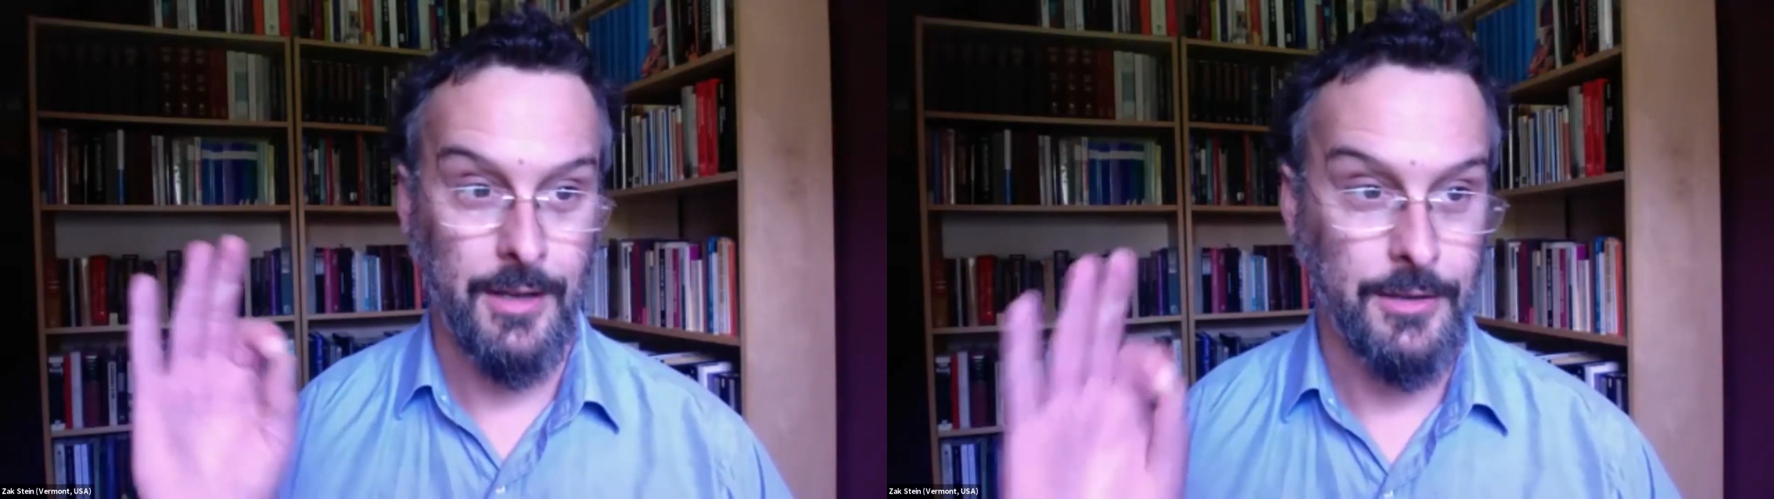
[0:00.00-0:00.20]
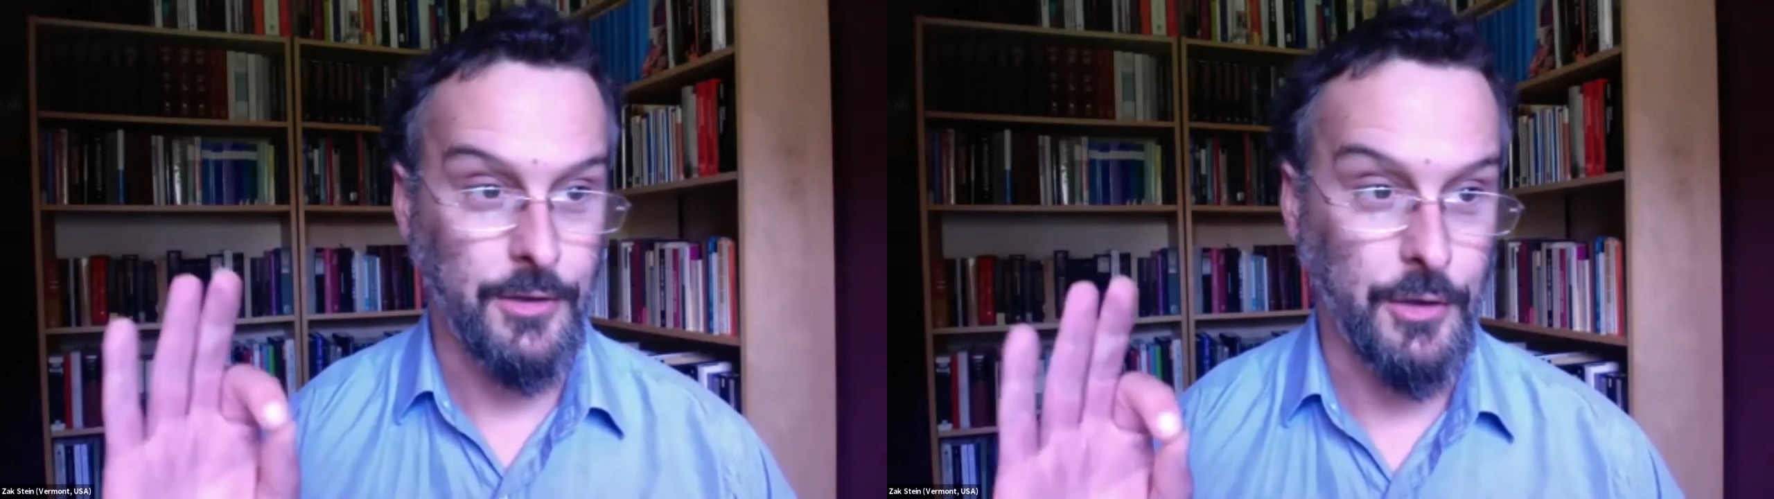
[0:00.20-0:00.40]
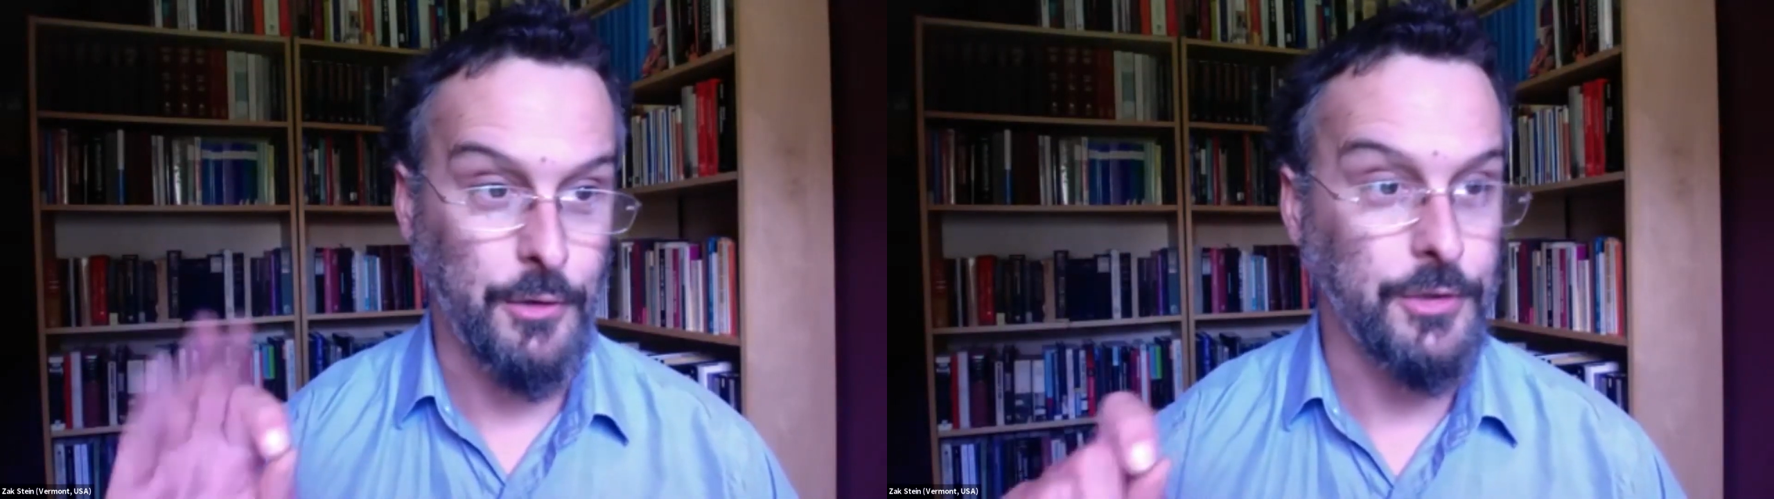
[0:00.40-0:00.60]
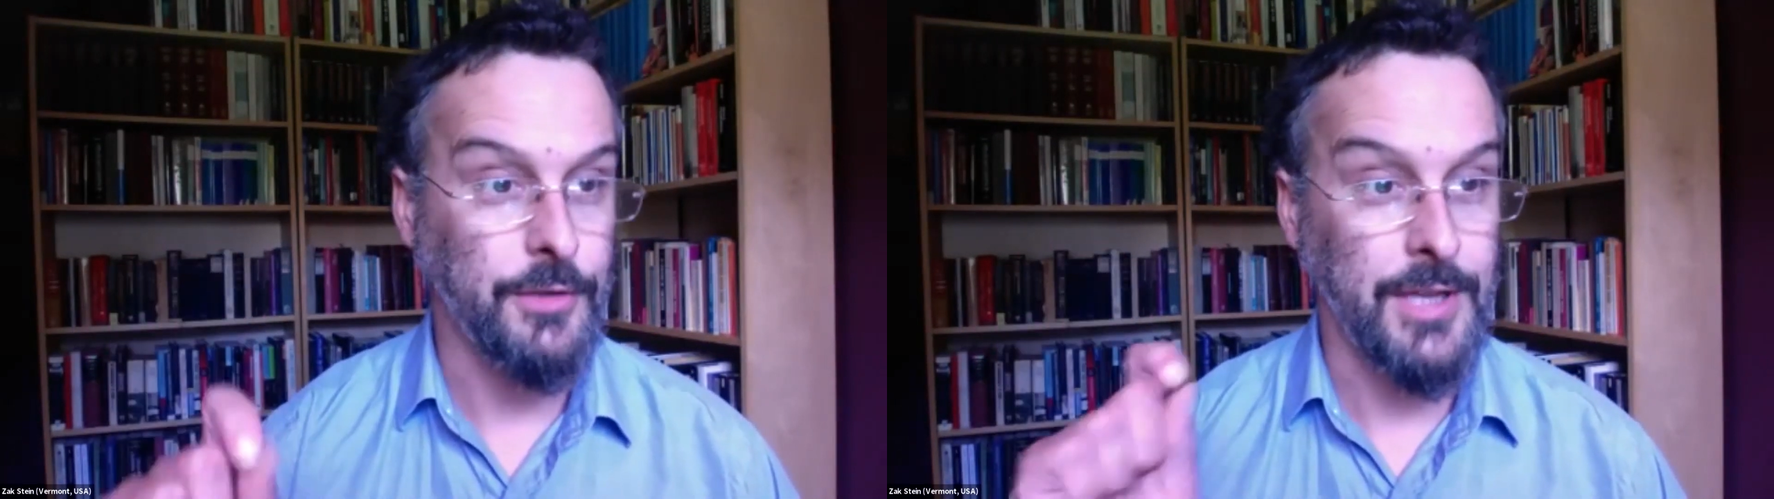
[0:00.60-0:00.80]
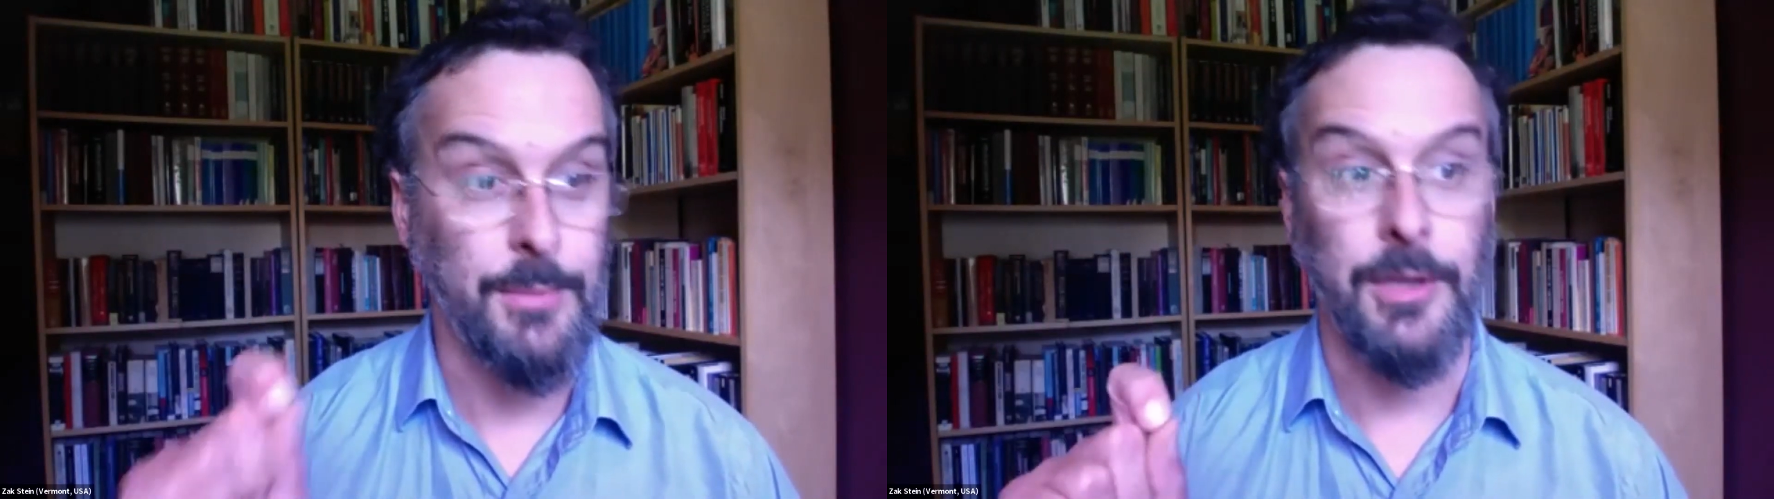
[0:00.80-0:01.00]
to the notion
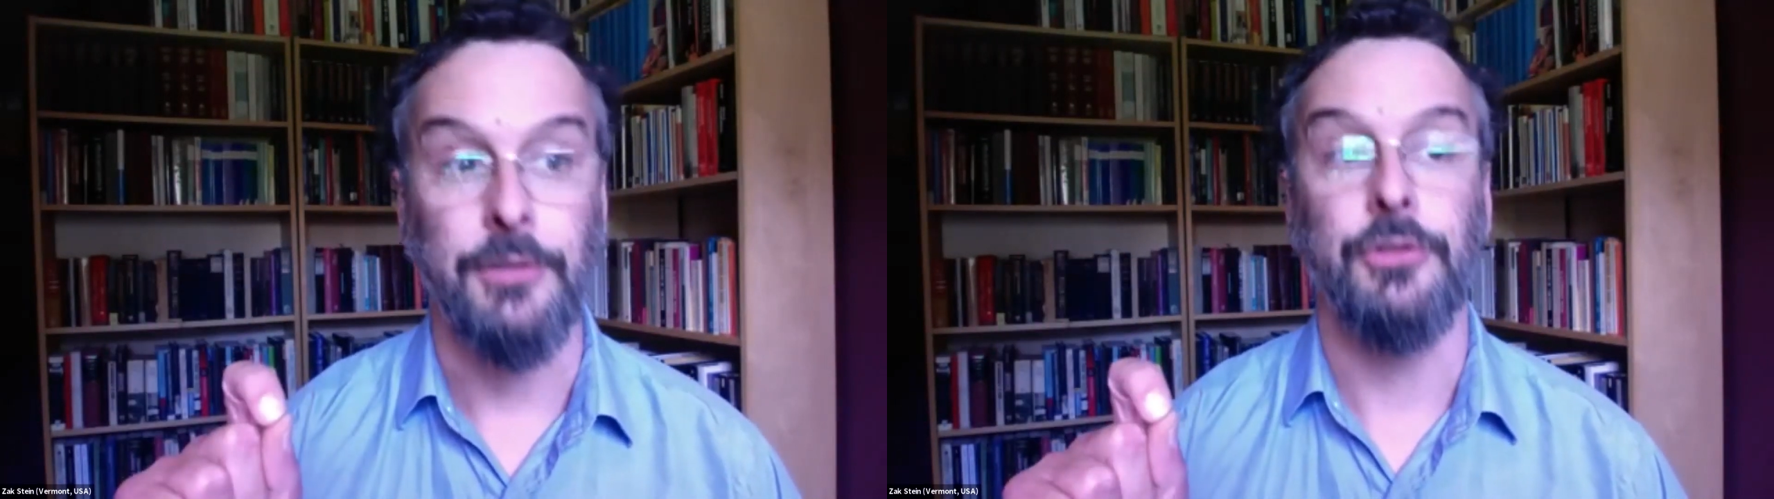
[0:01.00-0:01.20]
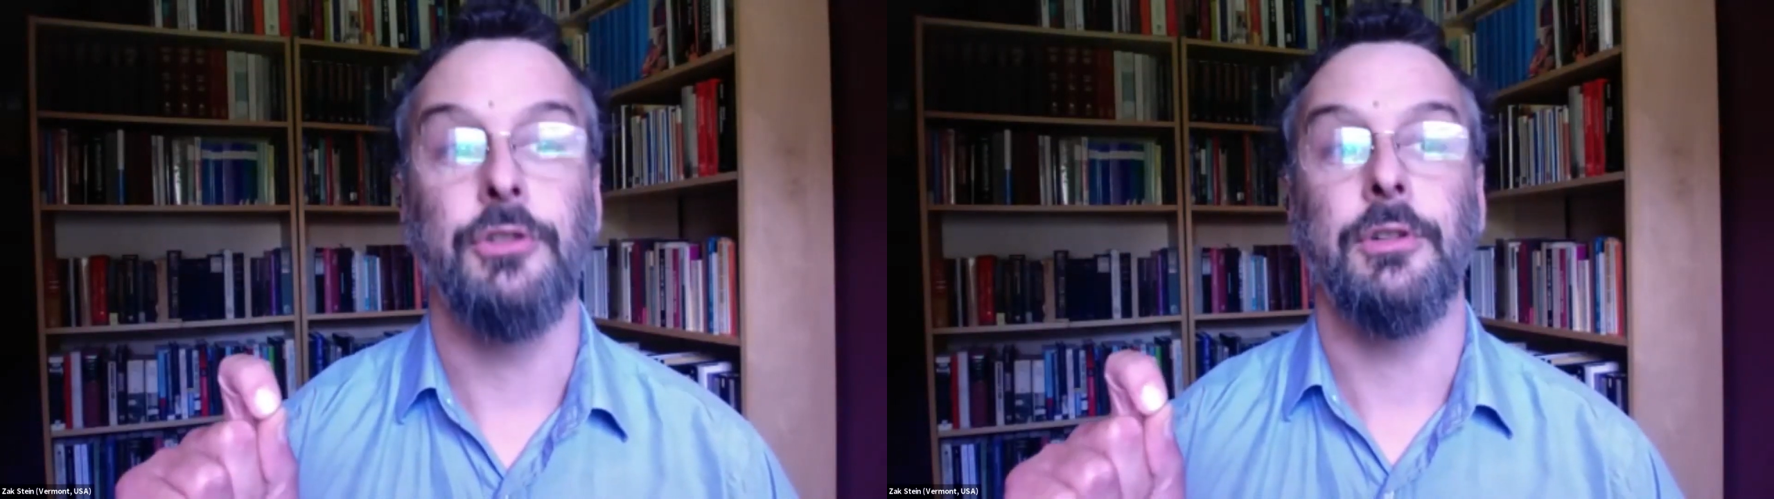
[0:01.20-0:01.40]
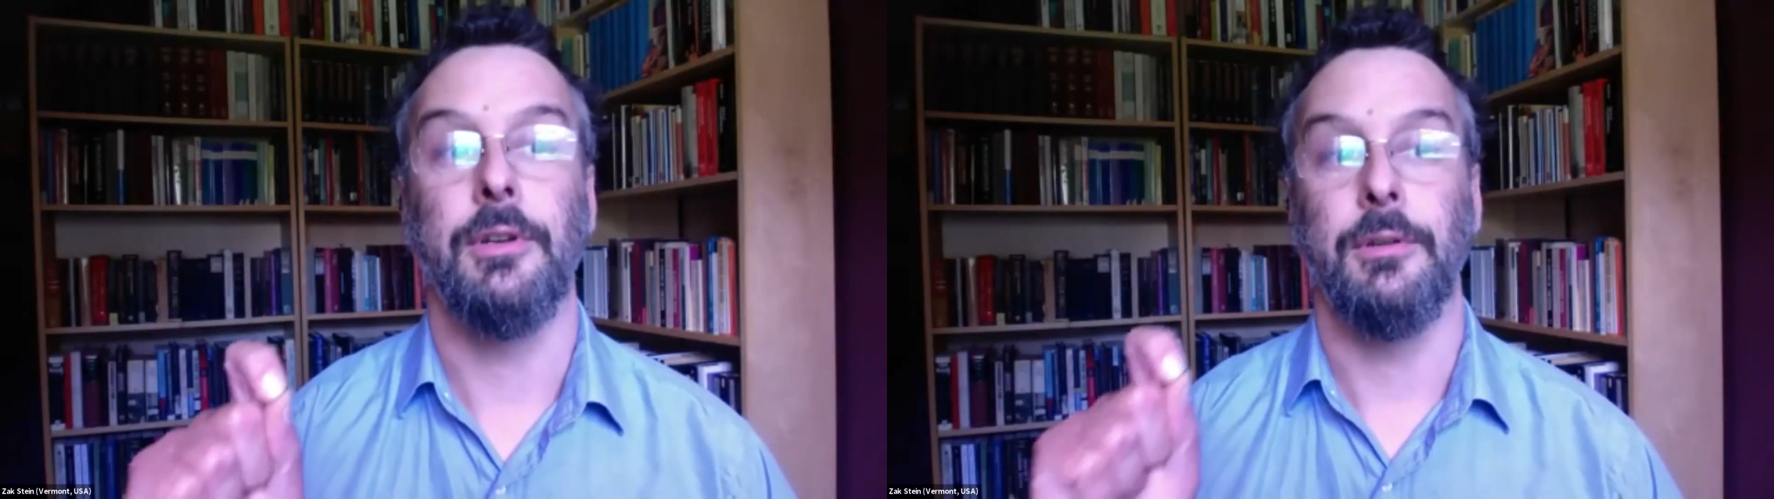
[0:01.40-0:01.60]
of image,